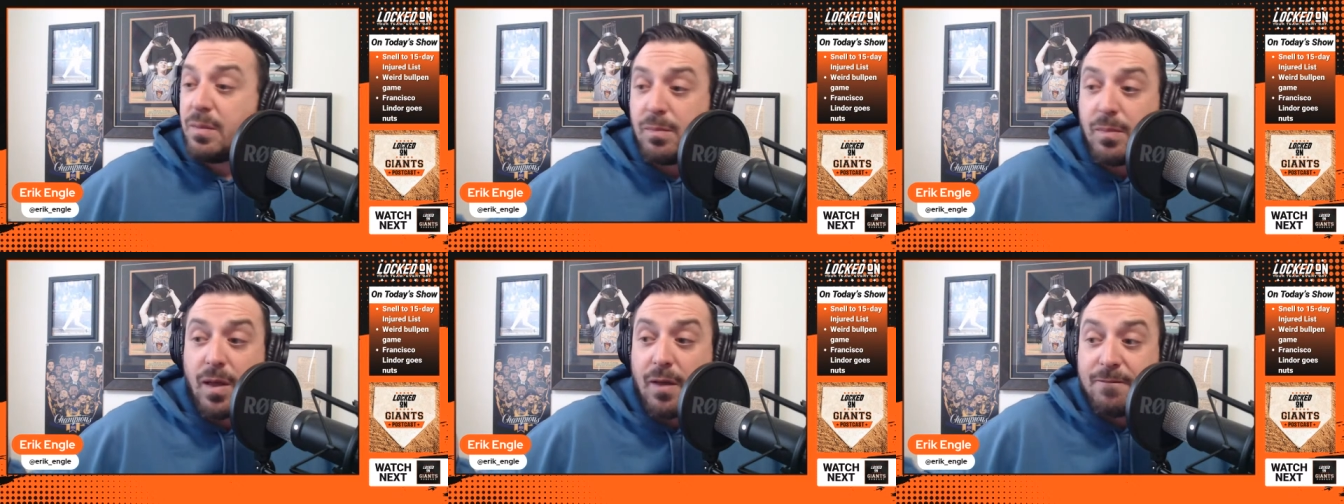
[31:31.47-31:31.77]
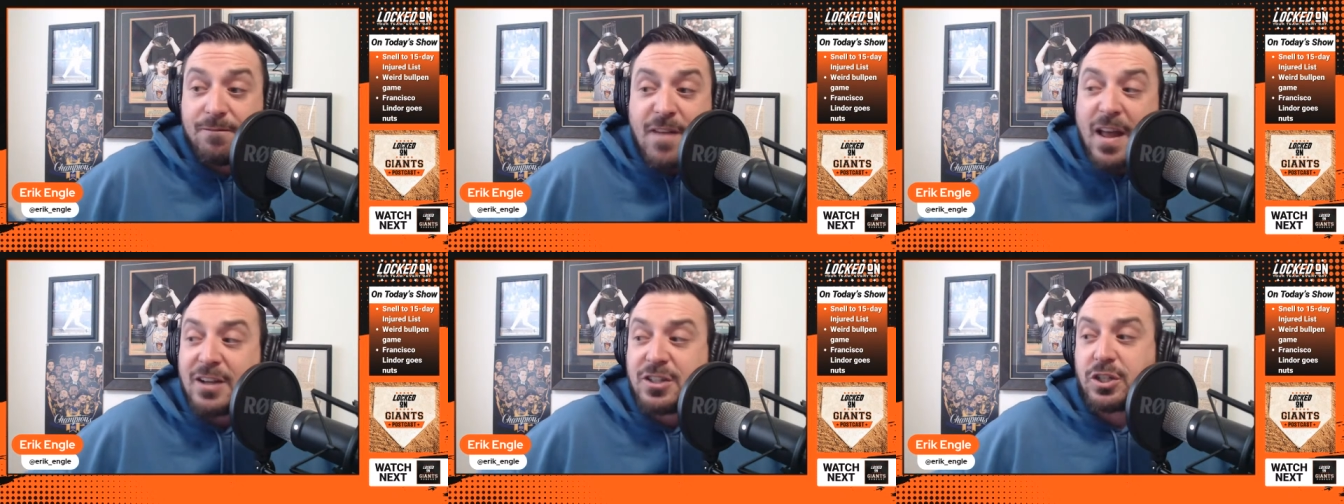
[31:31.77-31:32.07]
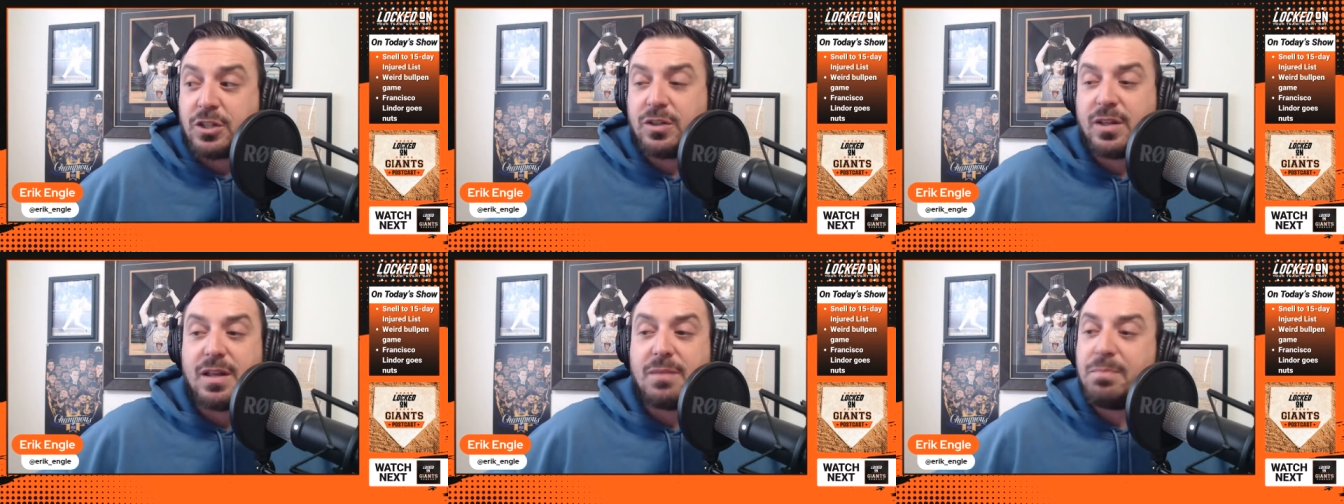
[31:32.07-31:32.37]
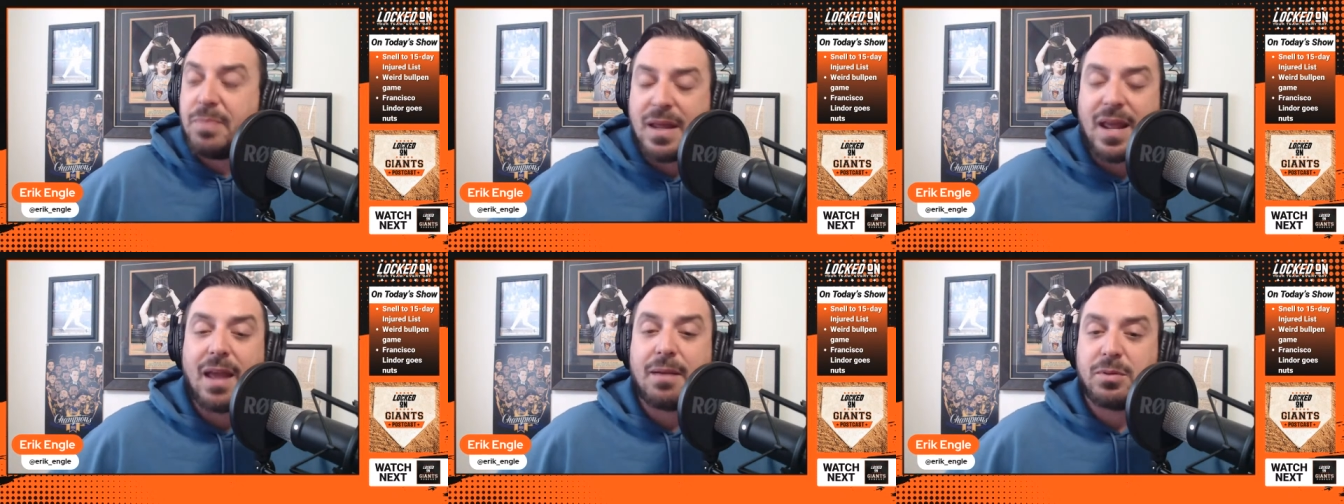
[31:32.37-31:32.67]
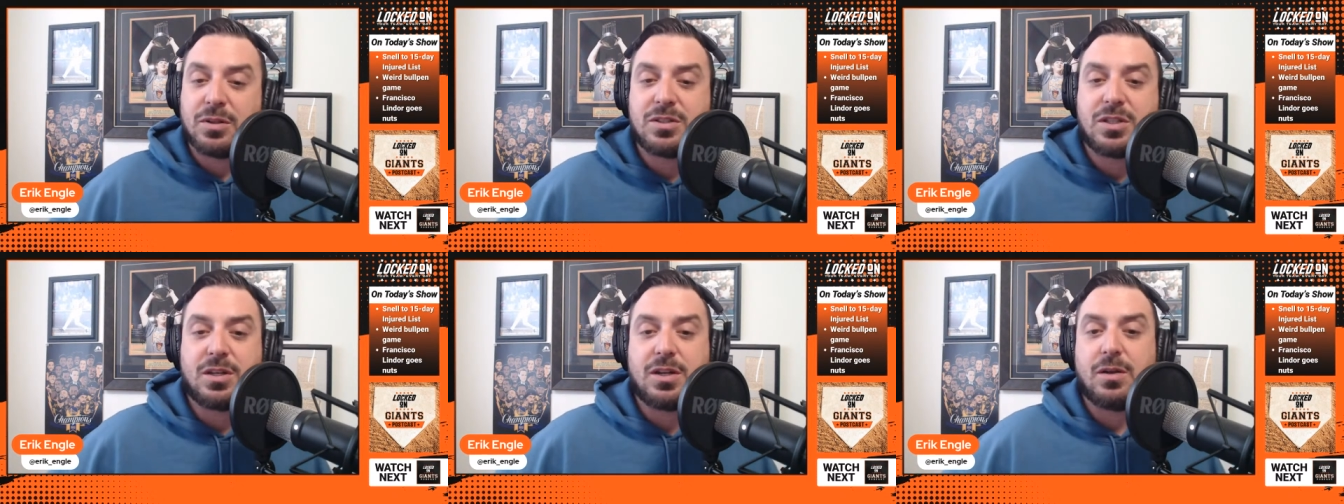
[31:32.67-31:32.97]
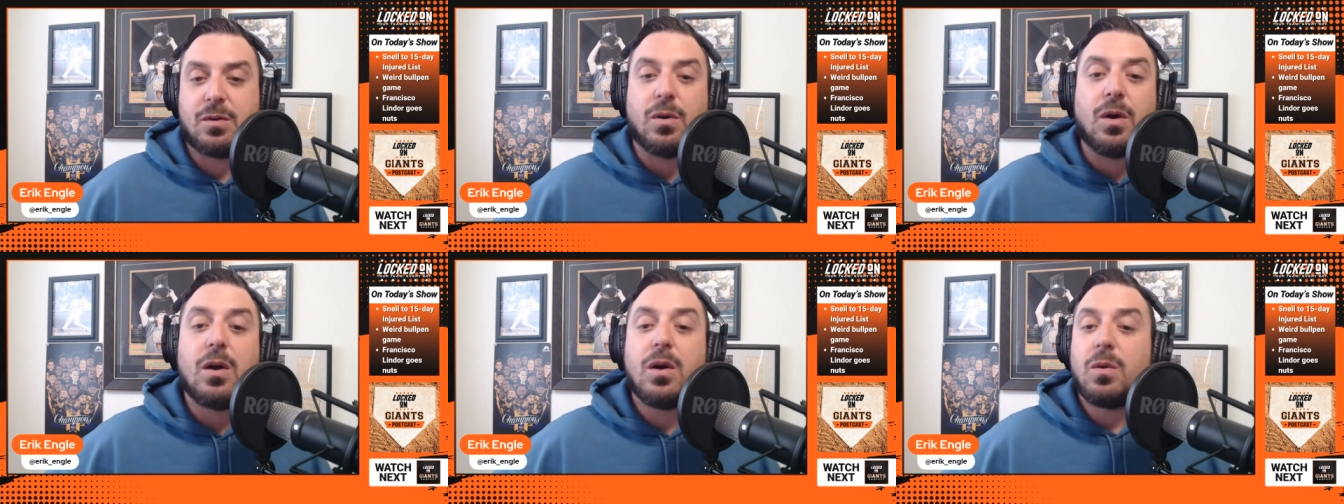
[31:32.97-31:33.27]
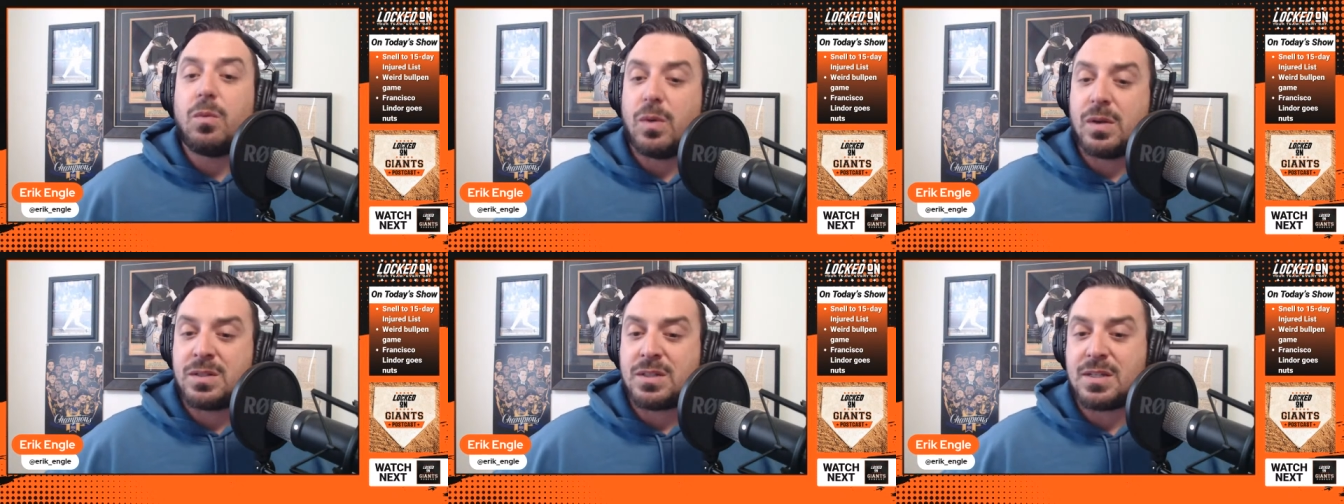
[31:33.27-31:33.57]
eventually be able to do.
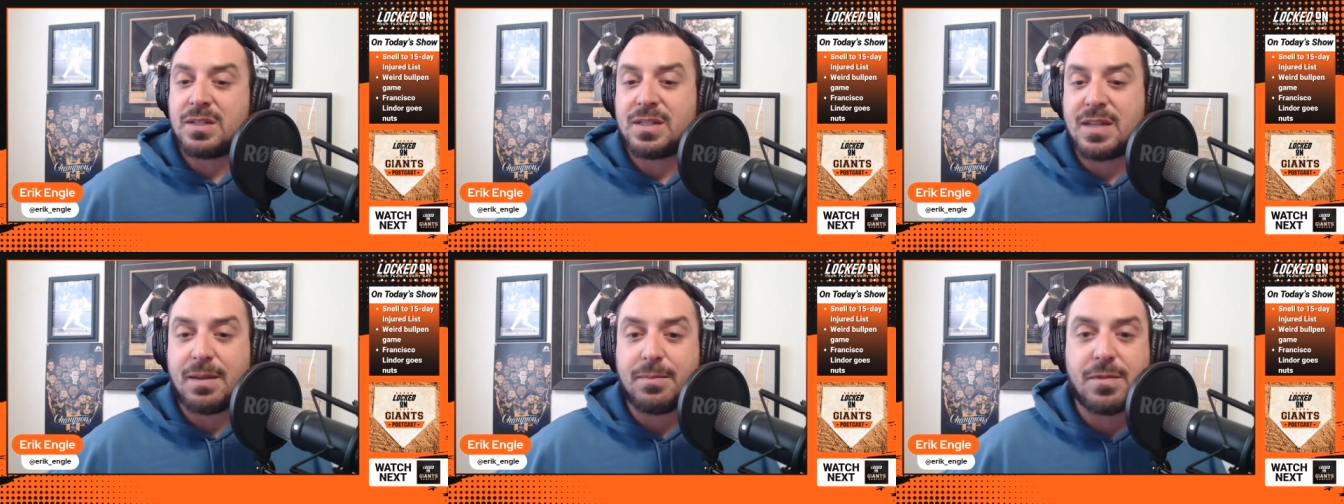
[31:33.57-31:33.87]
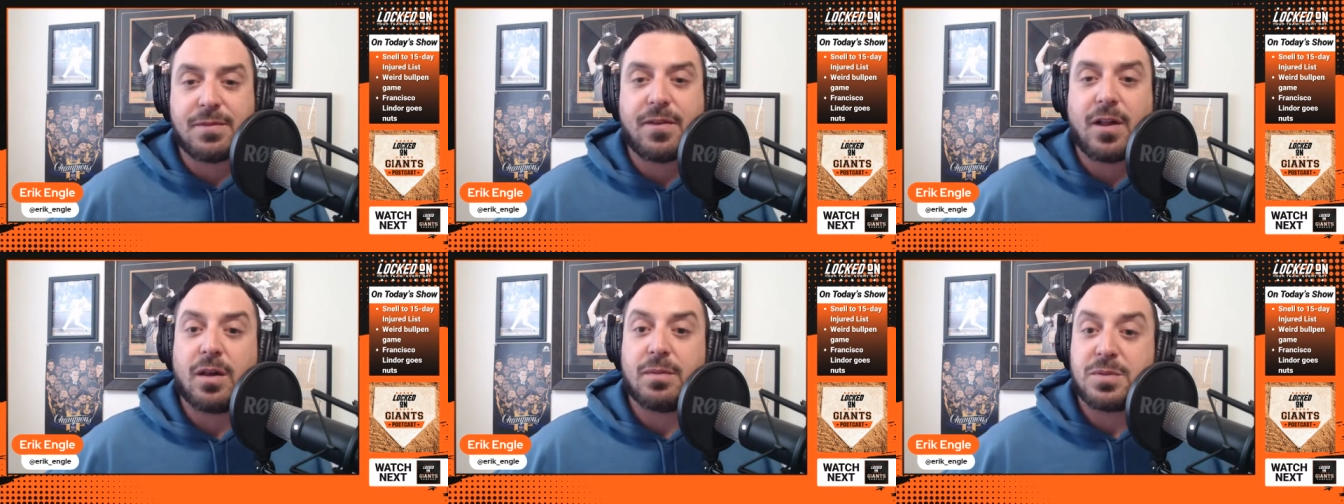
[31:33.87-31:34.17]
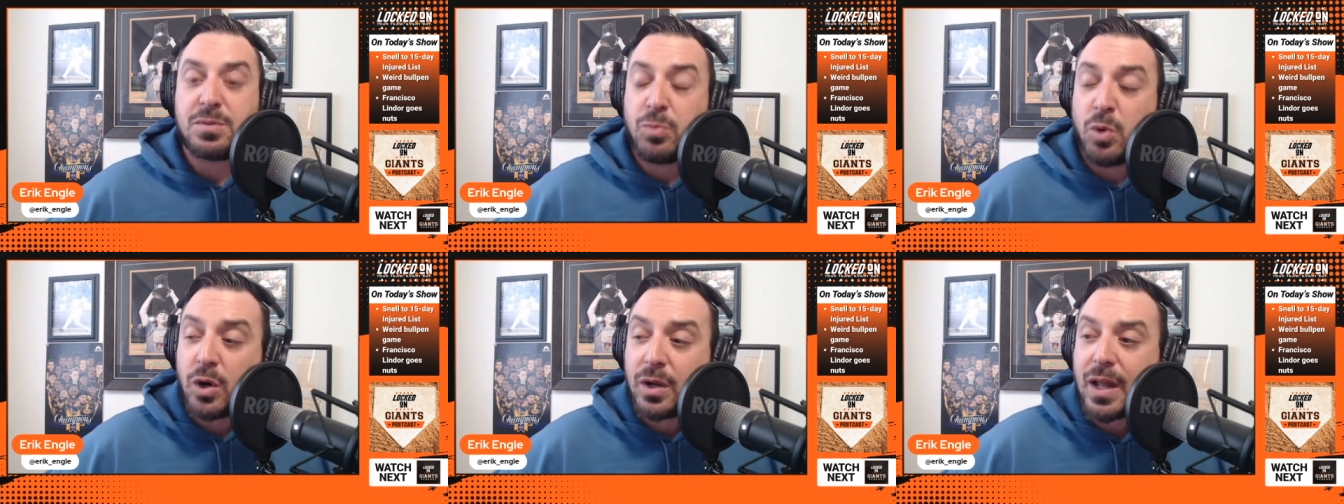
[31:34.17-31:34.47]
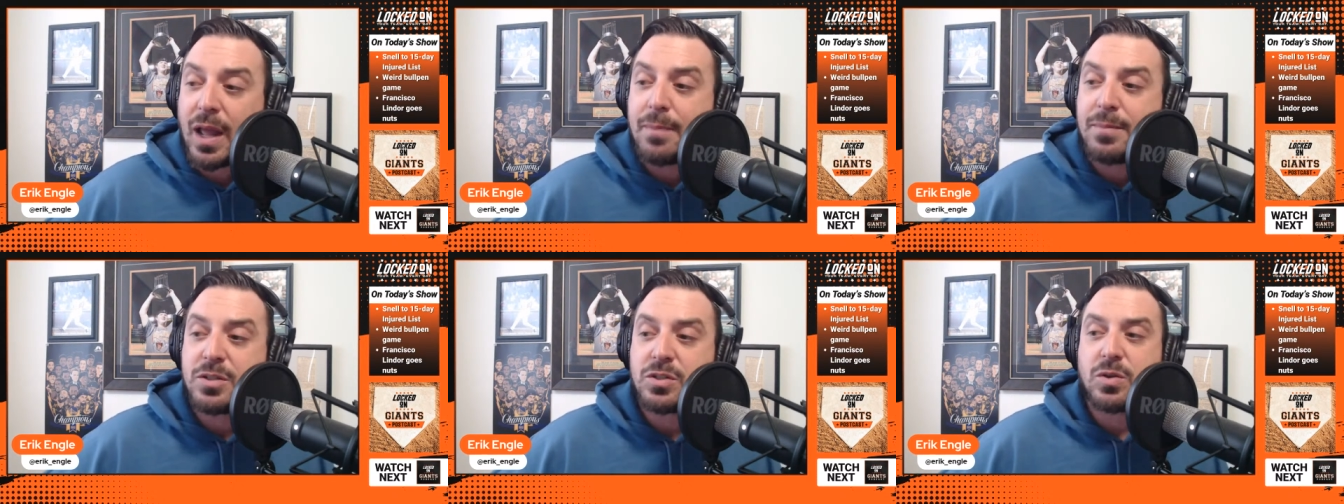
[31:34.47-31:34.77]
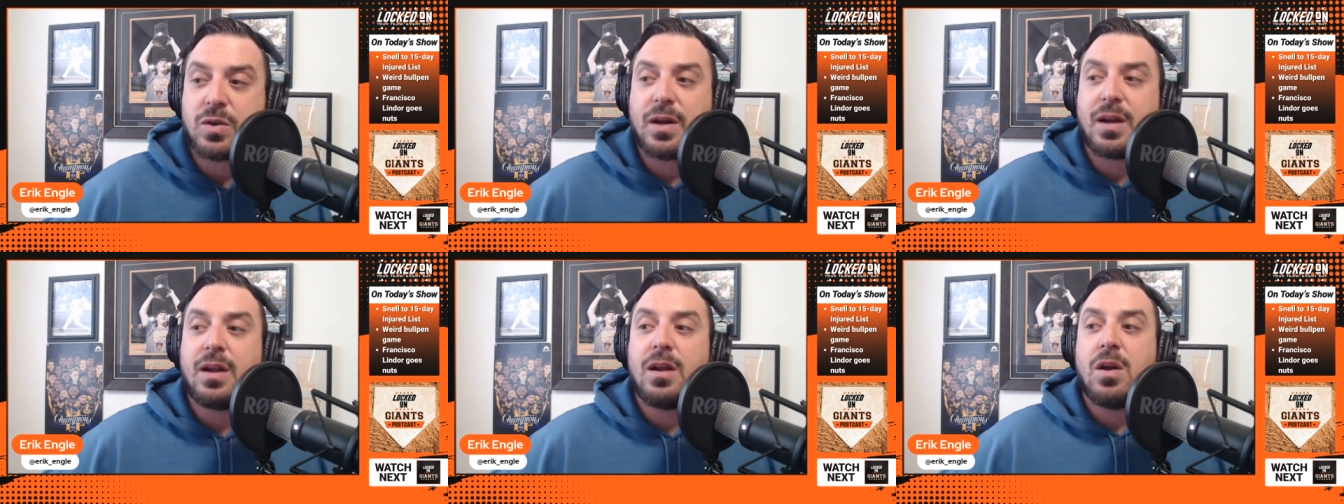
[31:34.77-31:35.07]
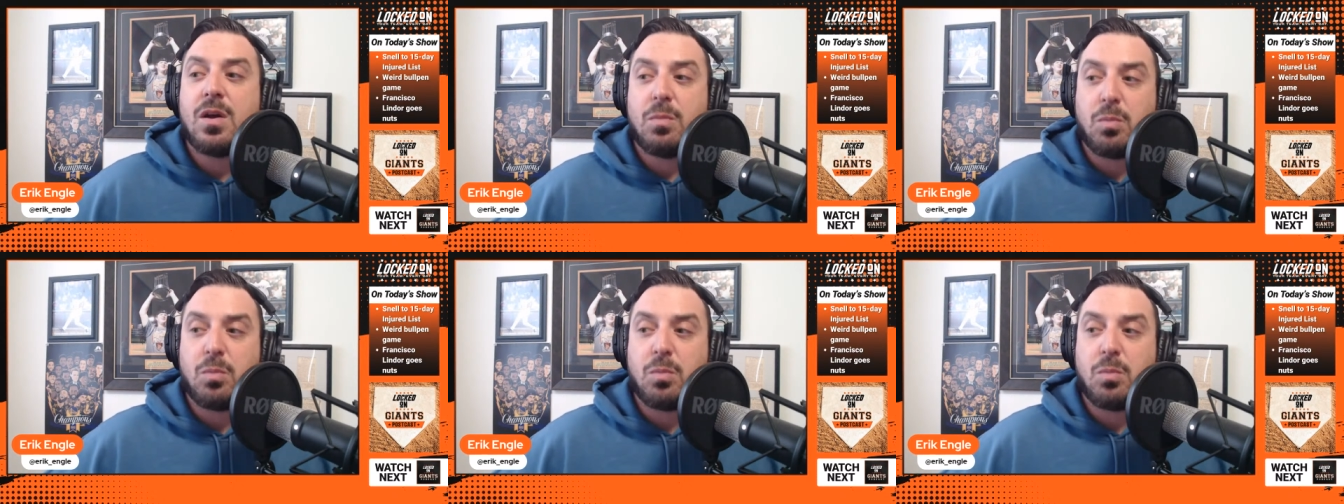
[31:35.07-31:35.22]
Once this team develops more chemistry,